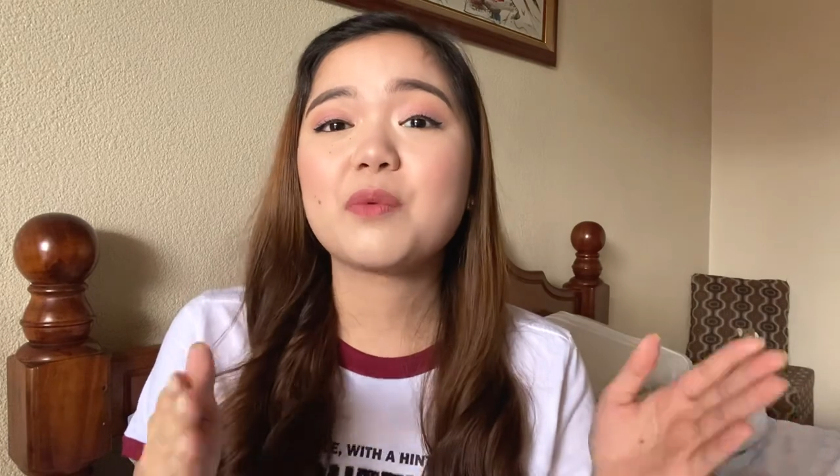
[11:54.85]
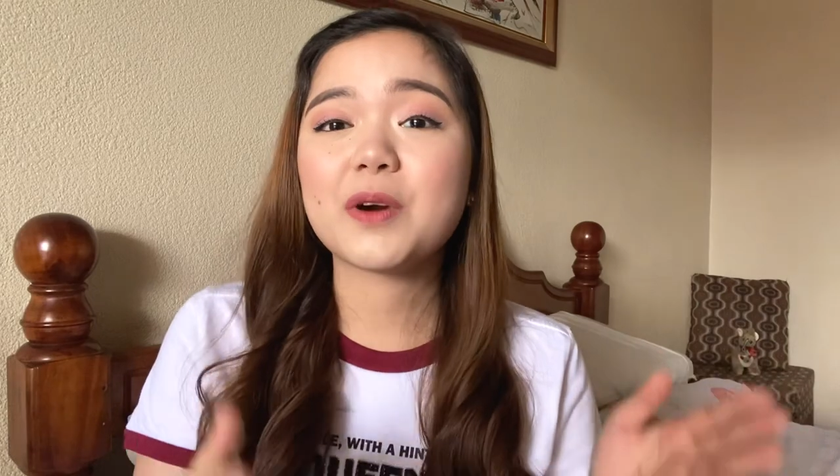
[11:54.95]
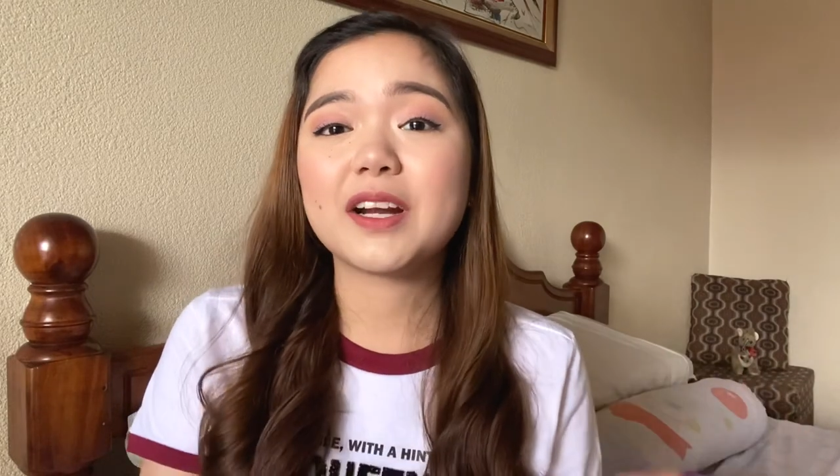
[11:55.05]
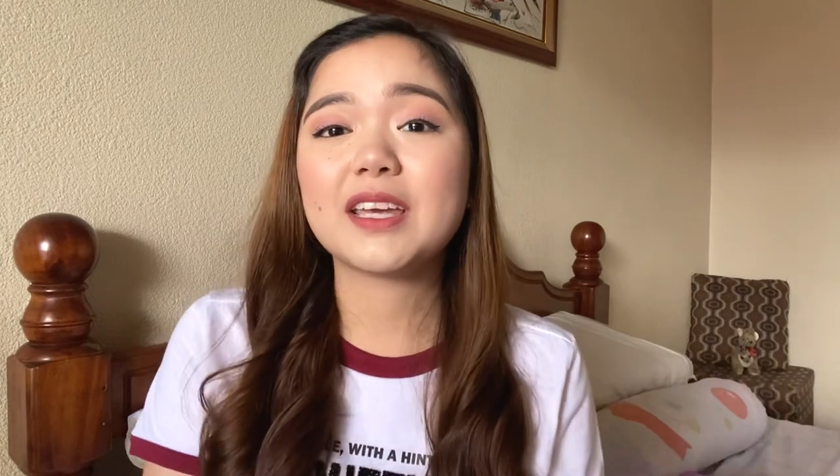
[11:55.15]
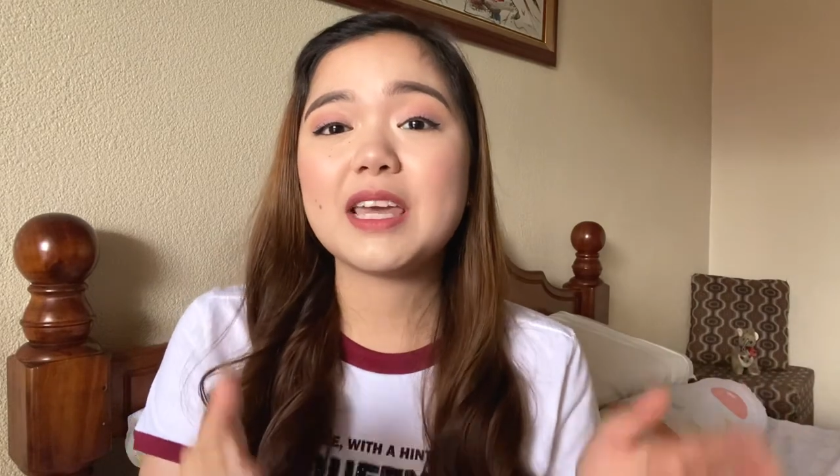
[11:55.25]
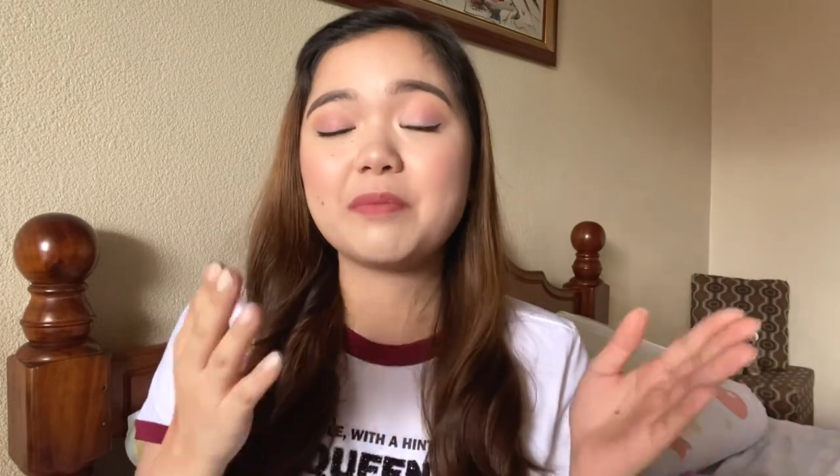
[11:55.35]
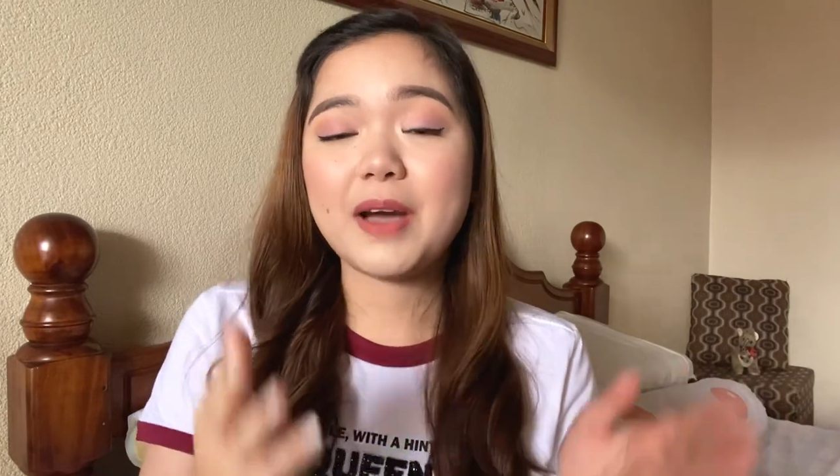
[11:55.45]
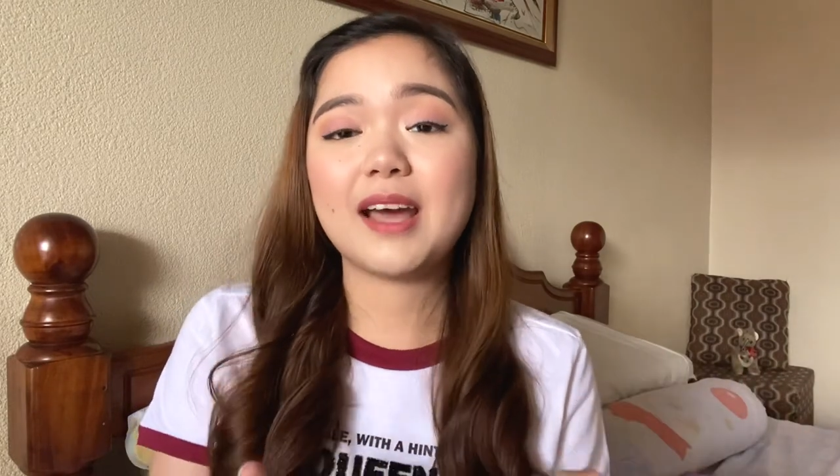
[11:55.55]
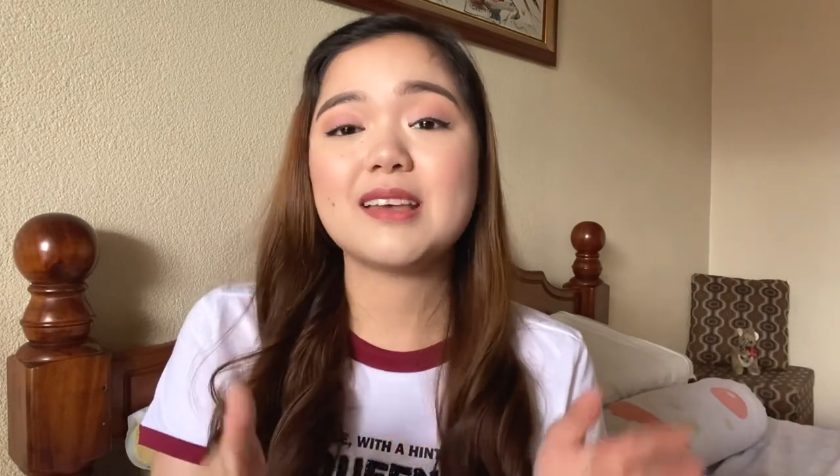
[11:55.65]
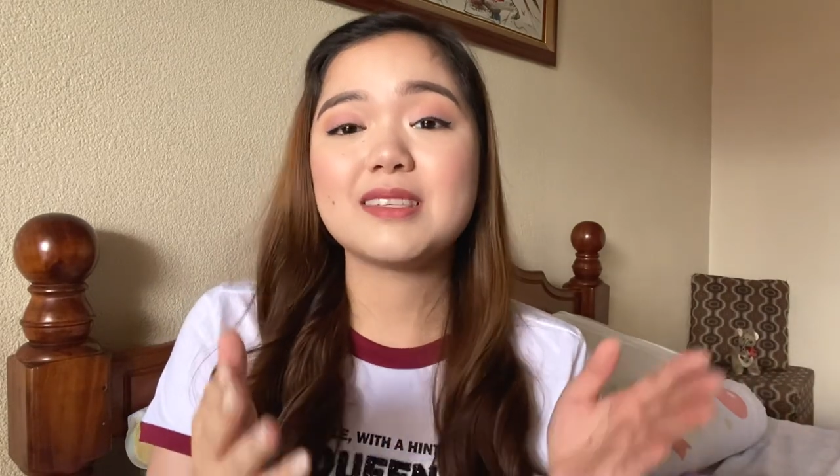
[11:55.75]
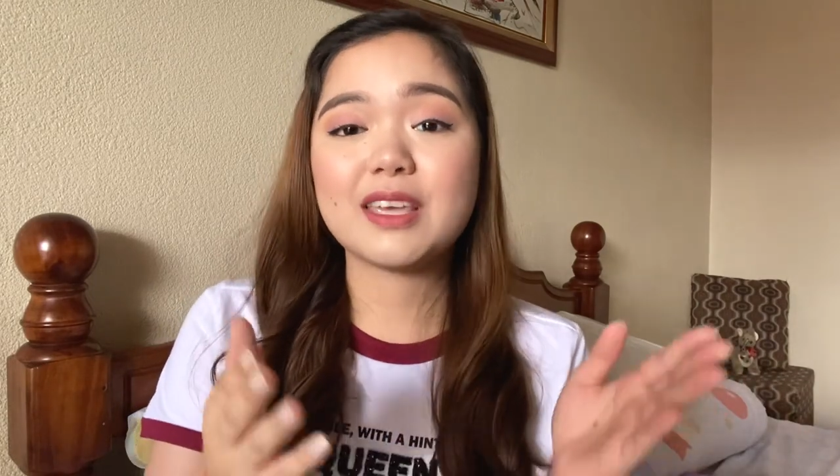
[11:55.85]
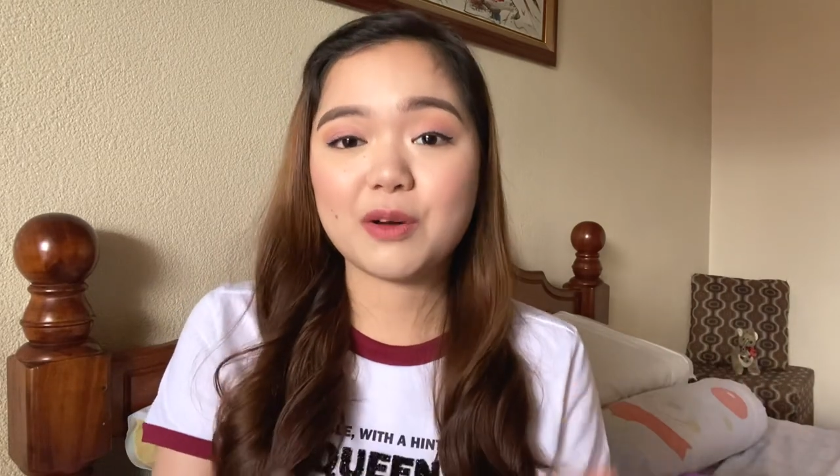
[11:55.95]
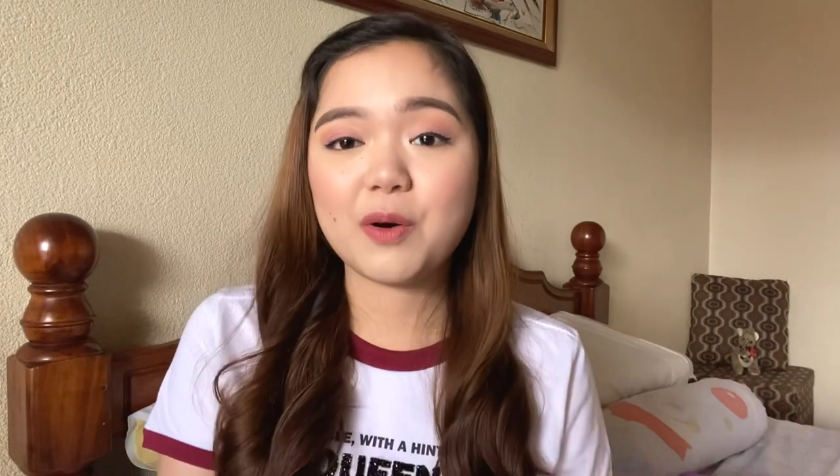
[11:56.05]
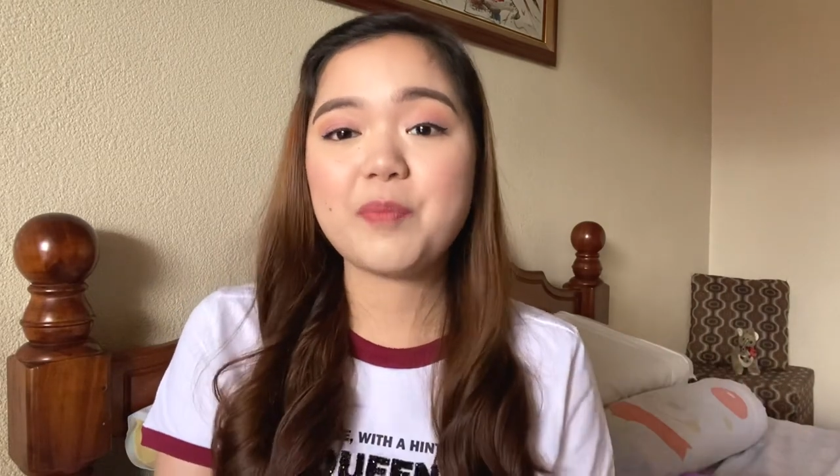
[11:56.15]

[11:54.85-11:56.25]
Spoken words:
working para sa'yo,